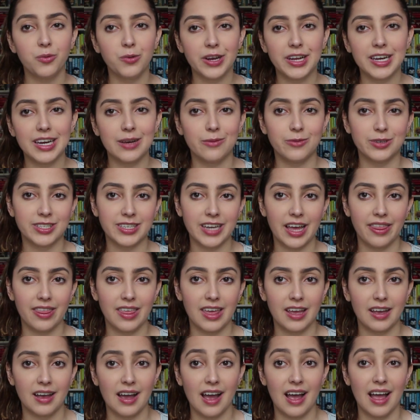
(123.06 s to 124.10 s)
read. It was
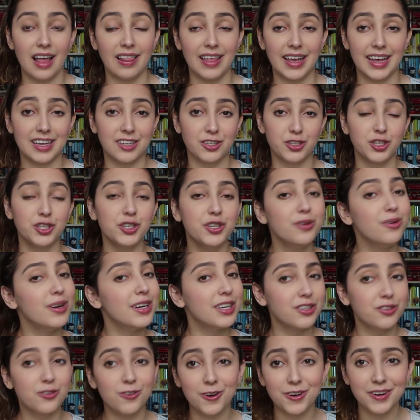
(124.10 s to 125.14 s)
nothing like too
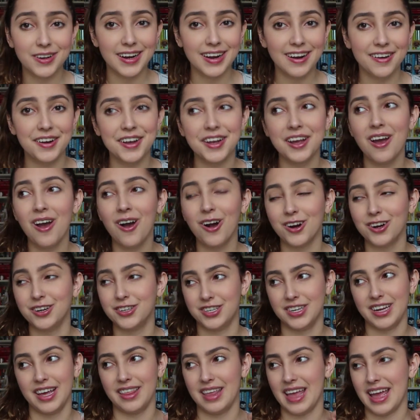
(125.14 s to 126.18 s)
extraordinary or
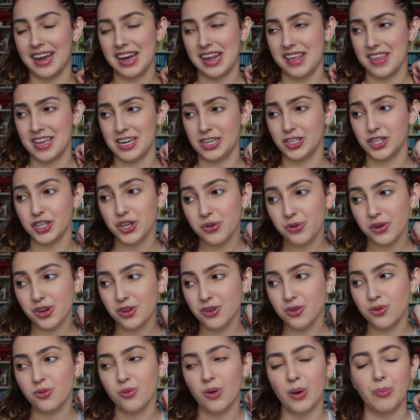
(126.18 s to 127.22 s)
it's not anything too
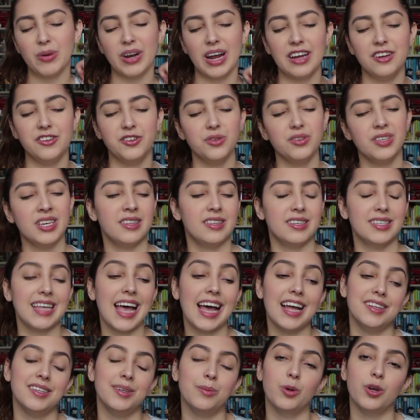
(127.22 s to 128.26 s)
new but I do think this
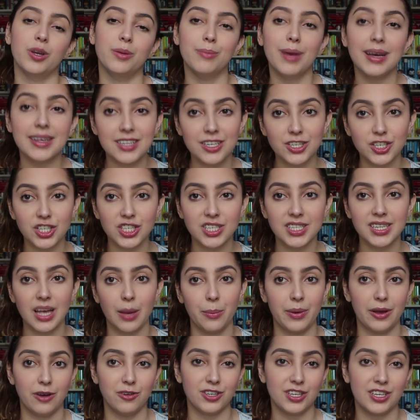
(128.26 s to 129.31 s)
had some good messages
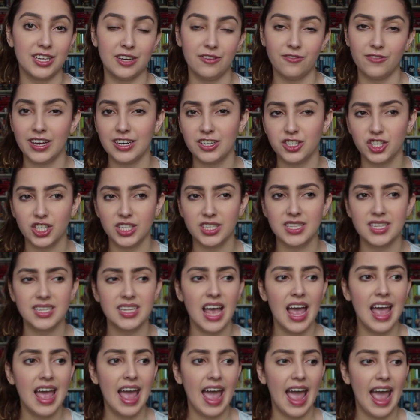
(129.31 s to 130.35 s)
about conventions
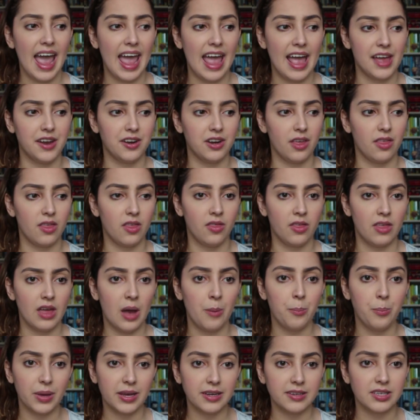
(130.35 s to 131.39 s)
and
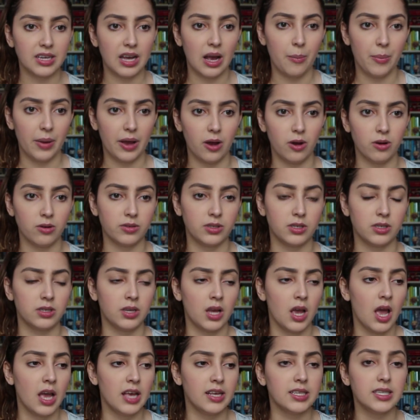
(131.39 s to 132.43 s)
a bit about
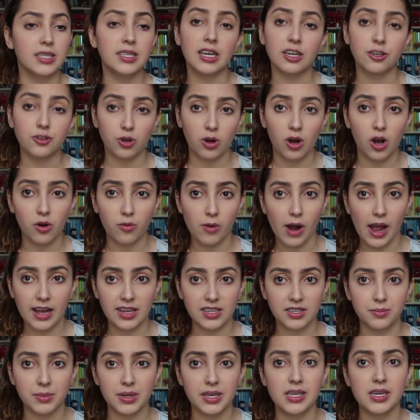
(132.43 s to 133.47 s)
sexual
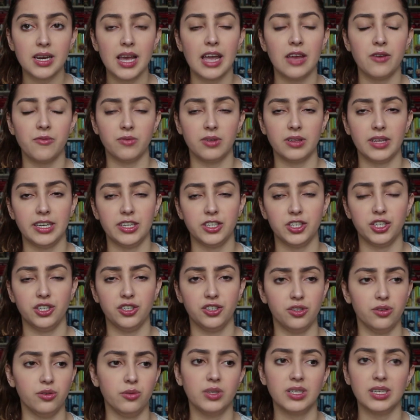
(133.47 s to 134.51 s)
harassment in relation
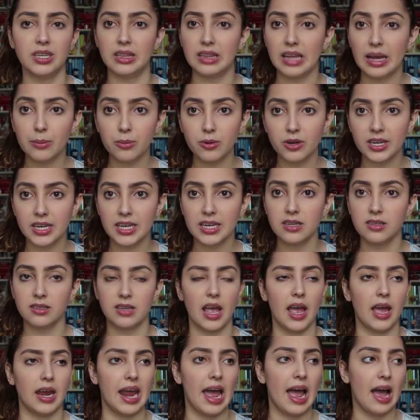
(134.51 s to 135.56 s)
to celebrities
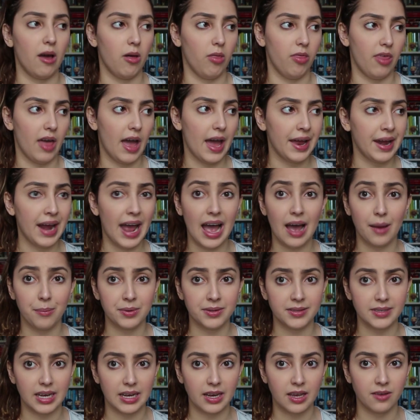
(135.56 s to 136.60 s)
and how that
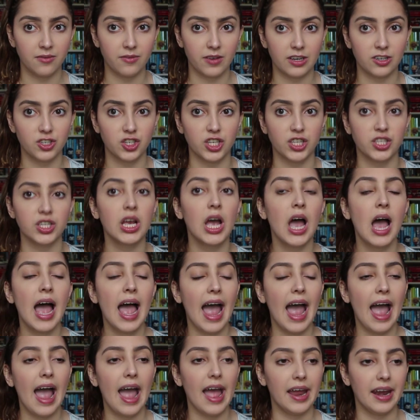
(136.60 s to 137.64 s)
happens at conventions
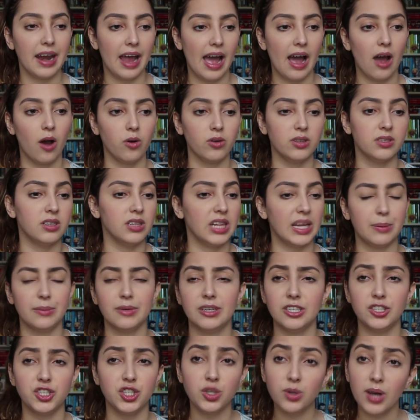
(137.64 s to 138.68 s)
and how
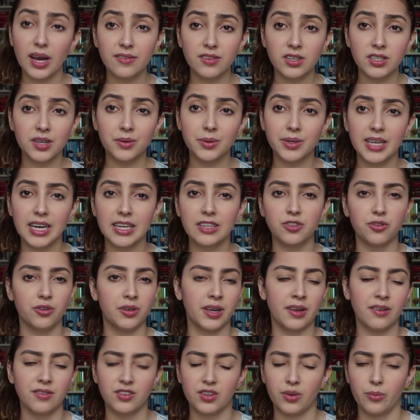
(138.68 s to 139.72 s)
celebrities do have to deal with that. So it
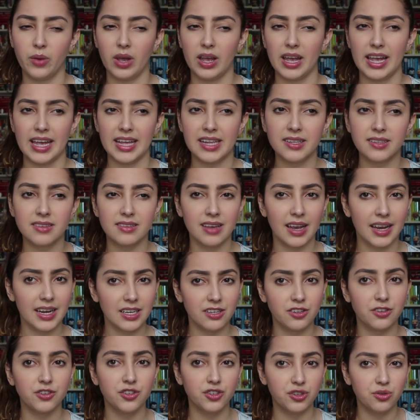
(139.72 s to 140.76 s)
gives some
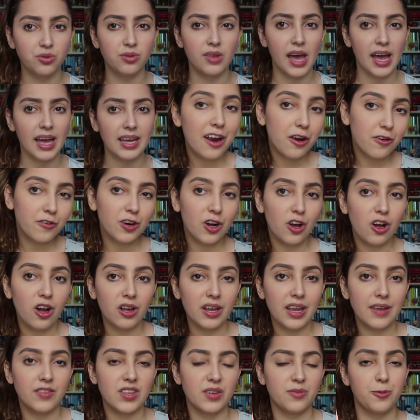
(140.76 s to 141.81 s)
insight to that. I overall
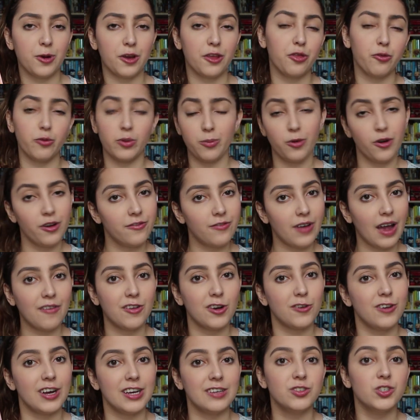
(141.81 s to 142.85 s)
gave this book 3.5 out
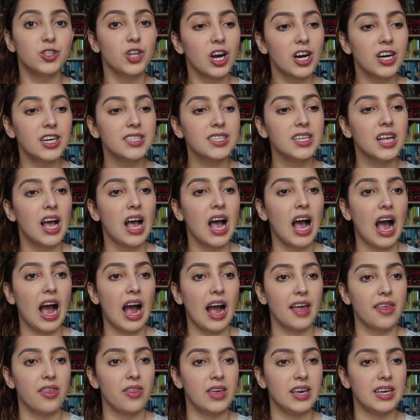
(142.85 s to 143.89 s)
of 5 stars.
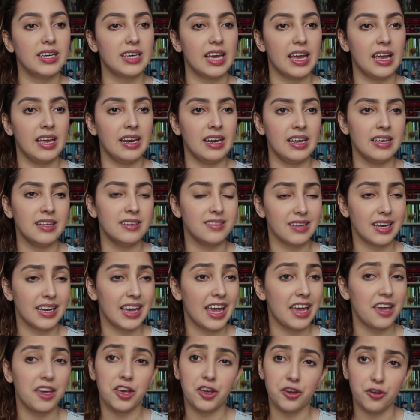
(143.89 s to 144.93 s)
I think it is like
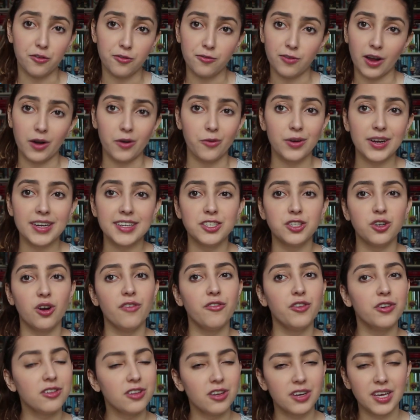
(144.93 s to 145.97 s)
a cute, fun read. So
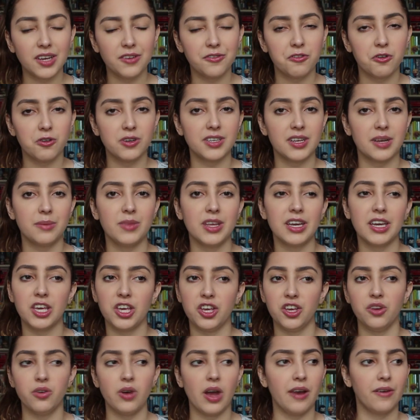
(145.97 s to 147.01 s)
if you're looking for something
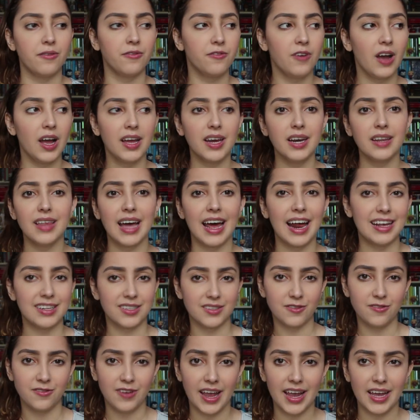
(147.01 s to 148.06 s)
cute and fun that has
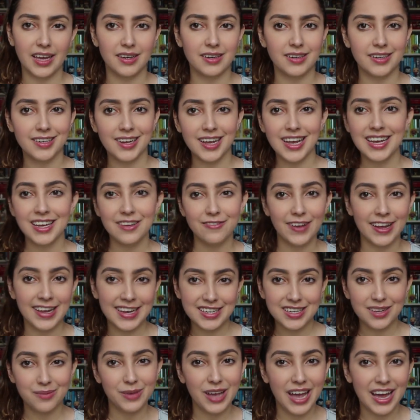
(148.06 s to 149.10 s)
a fan
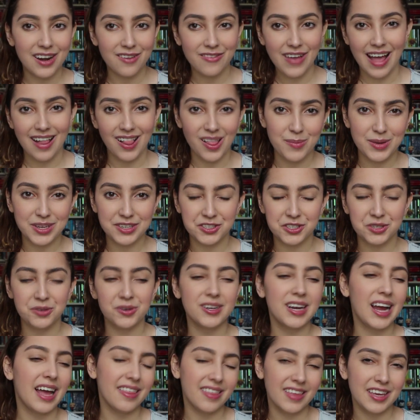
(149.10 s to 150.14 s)
fandom kind of element to
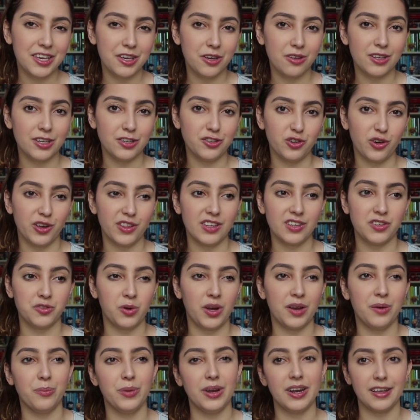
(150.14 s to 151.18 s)
it, I think you'll enjoy this
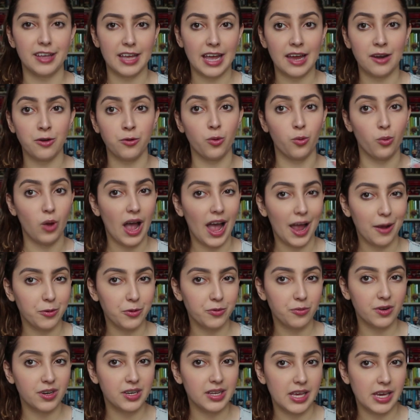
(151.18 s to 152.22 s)
one. But again, I
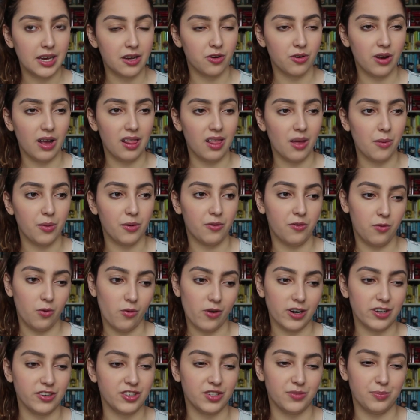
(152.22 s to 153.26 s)
would read Geekerella
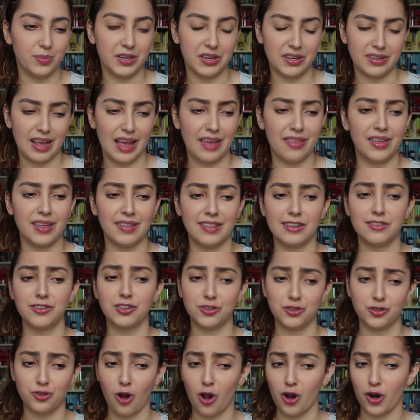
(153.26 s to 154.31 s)
before just because I think that's a
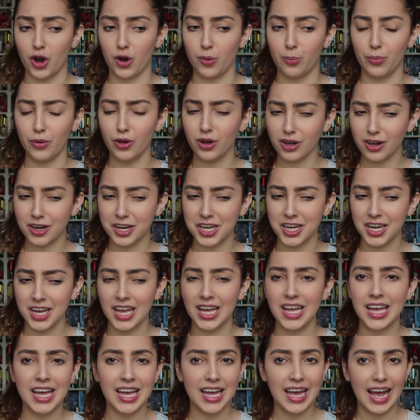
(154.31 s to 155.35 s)
stronger book
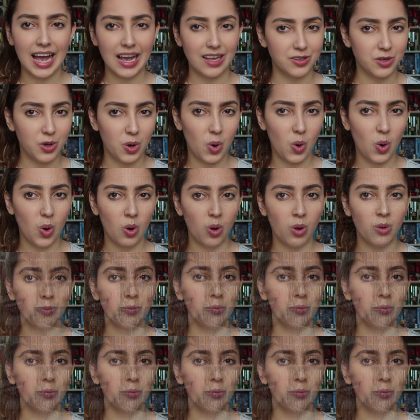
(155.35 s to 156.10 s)
as a whole.